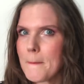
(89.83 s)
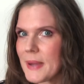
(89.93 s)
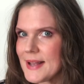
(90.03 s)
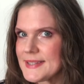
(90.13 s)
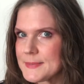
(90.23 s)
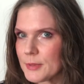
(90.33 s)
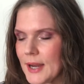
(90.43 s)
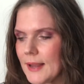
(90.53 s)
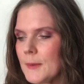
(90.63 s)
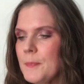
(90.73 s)
by
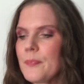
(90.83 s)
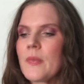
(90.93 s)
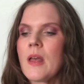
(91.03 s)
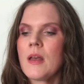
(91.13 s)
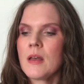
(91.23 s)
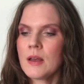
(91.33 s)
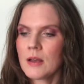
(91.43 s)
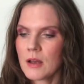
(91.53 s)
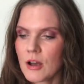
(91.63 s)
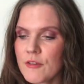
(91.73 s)
spring.
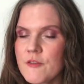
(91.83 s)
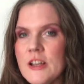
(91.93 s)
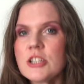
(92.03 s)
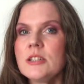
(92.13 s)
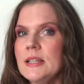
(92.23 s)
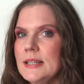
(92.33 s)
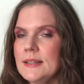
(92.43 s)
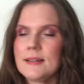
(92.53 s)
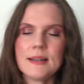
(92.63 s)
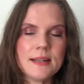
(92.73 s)

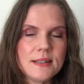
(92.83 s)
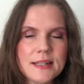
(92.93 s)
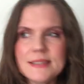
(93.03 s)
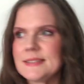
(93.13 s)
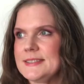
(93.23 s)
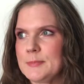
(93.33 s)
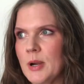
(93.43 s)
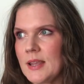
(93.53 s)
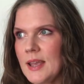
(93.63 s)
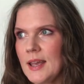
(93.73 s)
Officially, it isn't
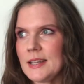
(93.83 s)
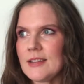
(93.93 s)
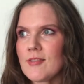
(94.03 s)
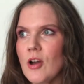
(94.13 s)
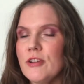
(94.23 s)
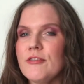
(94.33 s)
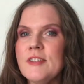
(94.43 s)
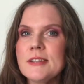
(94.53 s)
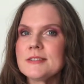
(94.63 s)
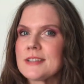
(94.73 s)
spring yet, even though it
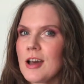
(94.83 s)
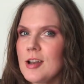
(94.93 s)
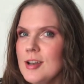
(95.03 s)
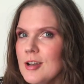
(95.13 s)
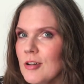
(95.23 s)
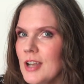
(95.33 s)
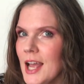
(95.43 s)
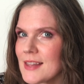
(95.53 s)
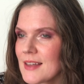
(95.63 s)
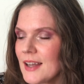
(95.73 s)
feels a lot
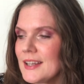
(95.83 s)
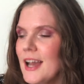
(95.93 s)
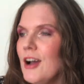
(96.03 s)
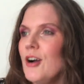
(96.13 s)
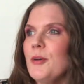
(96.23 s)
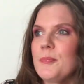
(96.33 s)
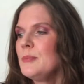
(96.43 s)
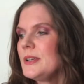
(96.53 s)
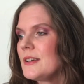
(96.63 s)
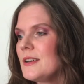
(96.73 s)
like that now
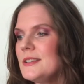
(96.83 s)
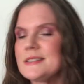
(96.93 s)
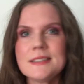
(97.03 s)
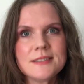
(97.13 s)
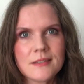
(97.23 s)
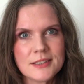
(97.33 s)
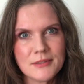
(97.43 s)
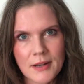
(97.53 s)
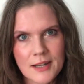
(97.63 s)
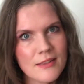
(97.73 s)
because it's not the
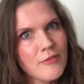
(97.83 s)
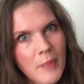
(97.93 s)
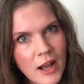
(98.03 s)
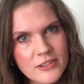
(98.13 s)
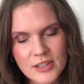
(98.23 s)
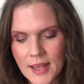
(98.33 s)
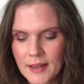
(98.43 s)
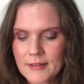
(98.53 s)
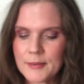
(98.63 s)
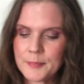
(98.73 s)
20th of March
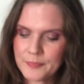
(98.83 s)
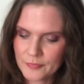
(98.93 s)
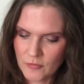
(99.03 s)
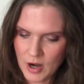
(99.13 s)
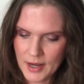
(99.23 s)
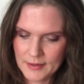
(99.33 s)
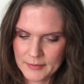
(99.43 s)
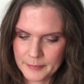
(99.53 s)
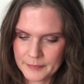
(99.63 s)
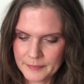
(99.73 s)
yet. Right.
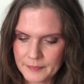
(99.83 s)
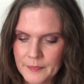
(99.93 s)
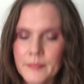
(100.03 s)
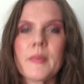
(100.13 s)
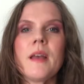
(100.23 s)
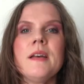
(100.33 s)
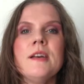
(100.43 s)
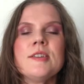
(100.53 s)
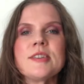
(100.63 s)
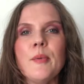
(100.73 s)

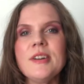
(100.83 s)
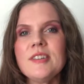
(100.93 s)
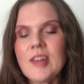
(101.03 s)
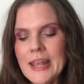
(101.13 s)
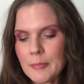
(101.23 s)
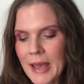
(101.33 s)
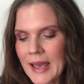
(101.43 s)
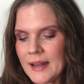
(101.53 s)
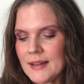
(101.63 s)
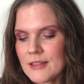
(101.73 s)
So I wanted to hit
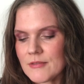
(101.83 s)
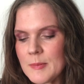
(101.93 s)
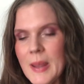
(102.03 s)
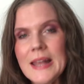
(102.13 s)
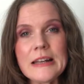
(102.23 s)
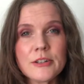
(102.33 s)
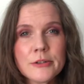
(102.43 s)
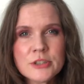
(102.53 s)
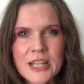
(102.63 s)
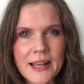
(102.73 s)
pan in the remaining
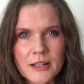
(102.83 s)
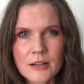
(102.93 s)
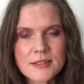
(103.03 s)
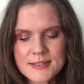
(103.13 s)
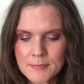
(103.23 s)
2 shadows,